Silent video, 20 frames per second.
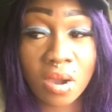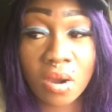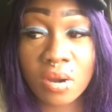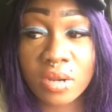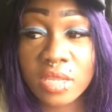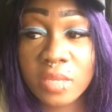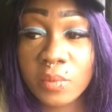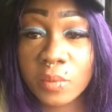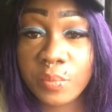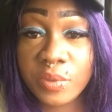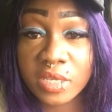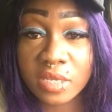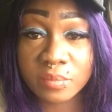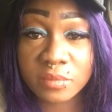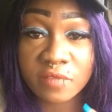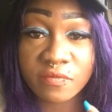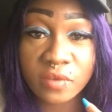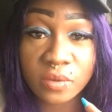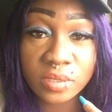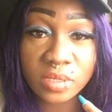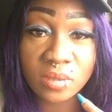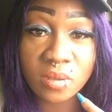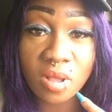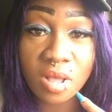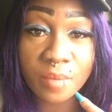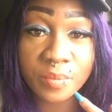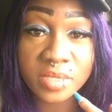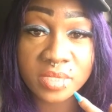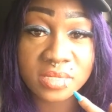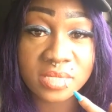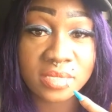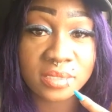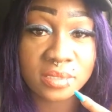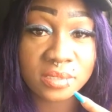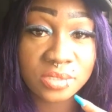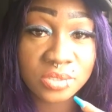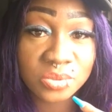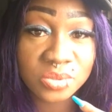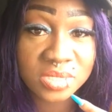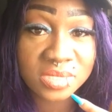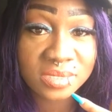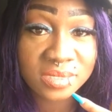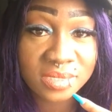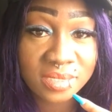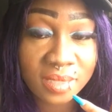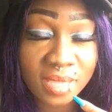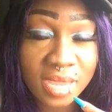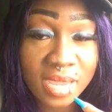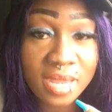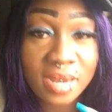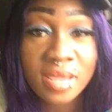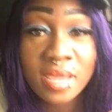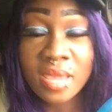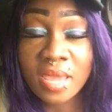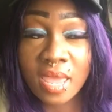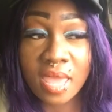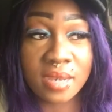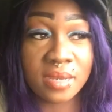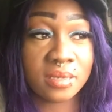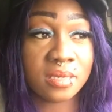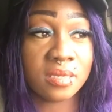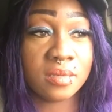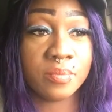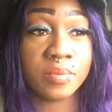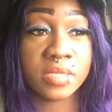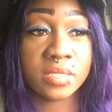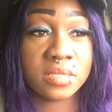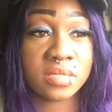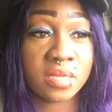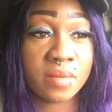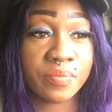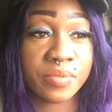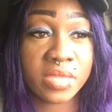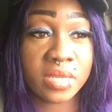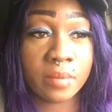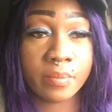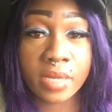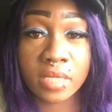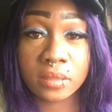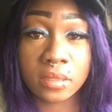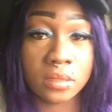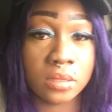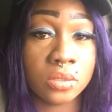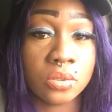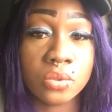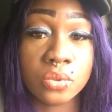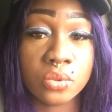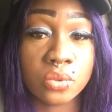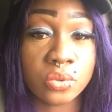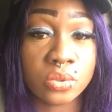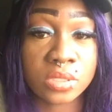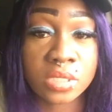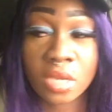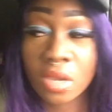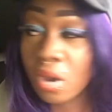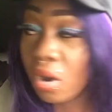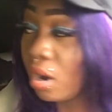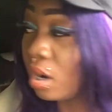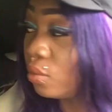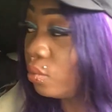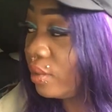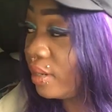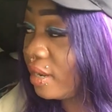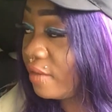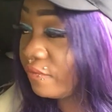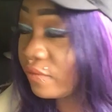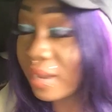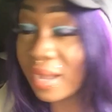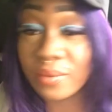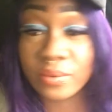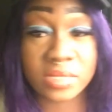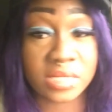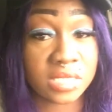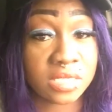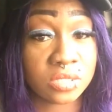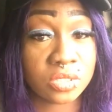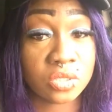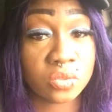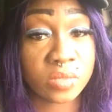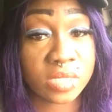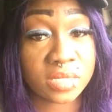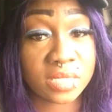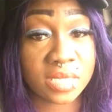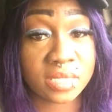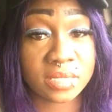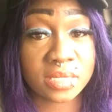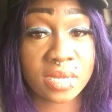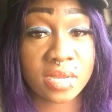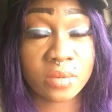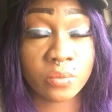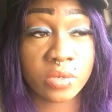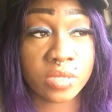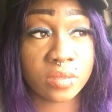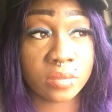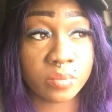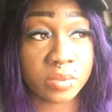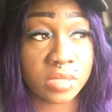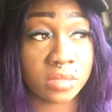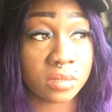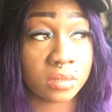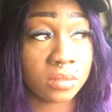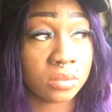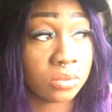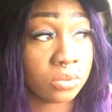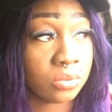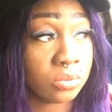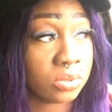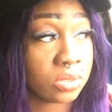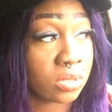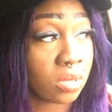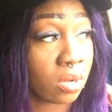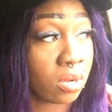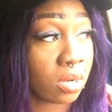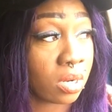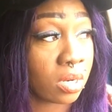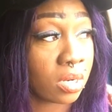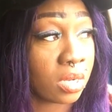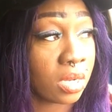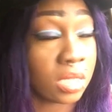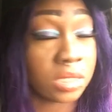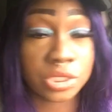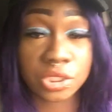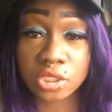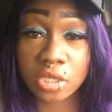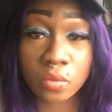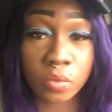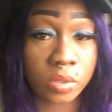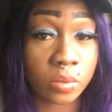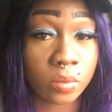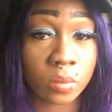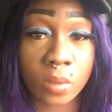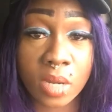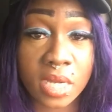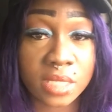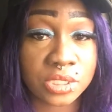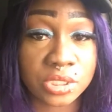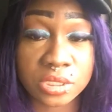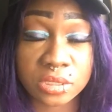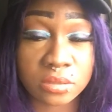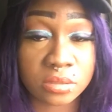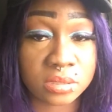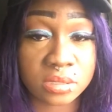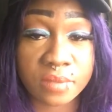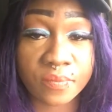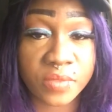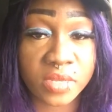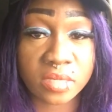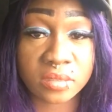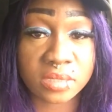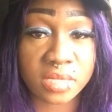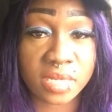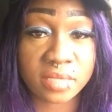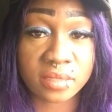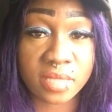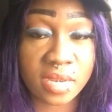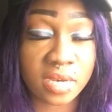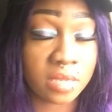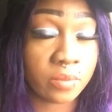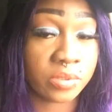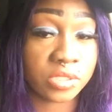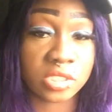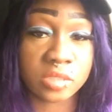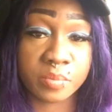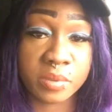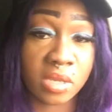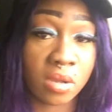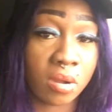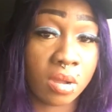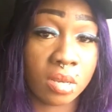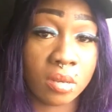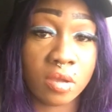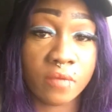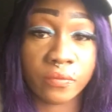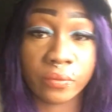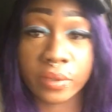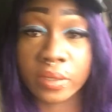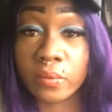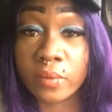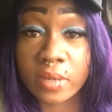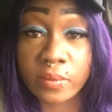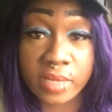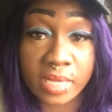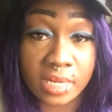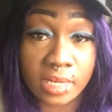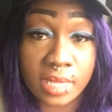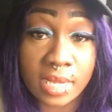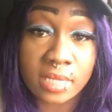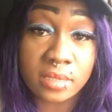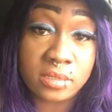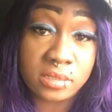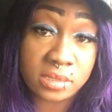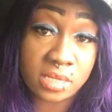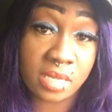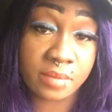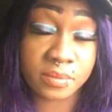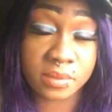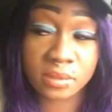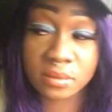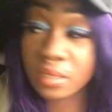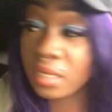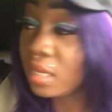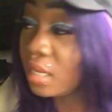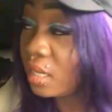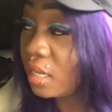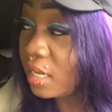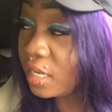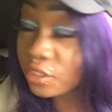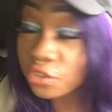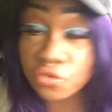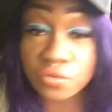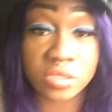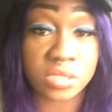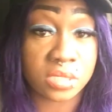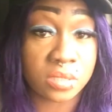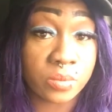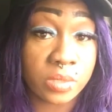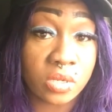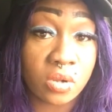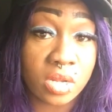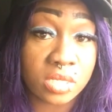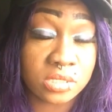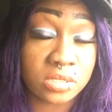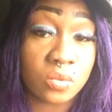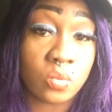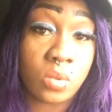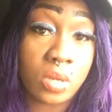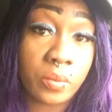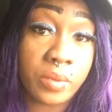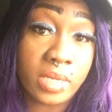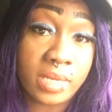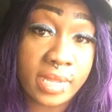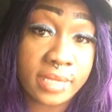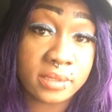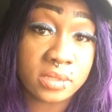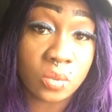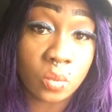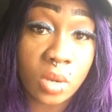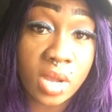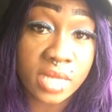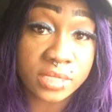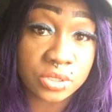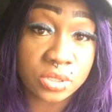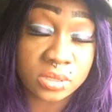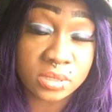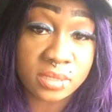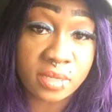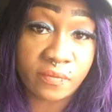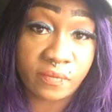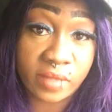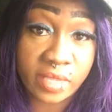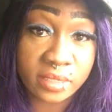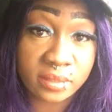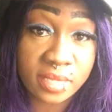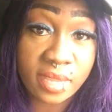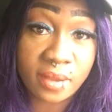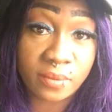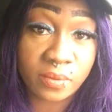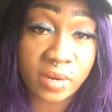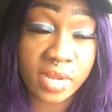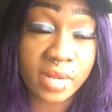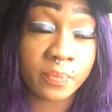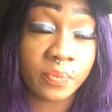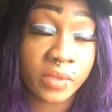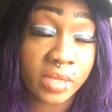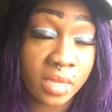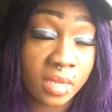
or he would pick up the phone and call me and say, did you just see that? And it could have been something about the news or whatever I was into at that time, whether it be the news or a show we were watching or something else like that. He would just be all over it, right? We had a lot of the same interest in regards to what we like to watch and stuff like that, right?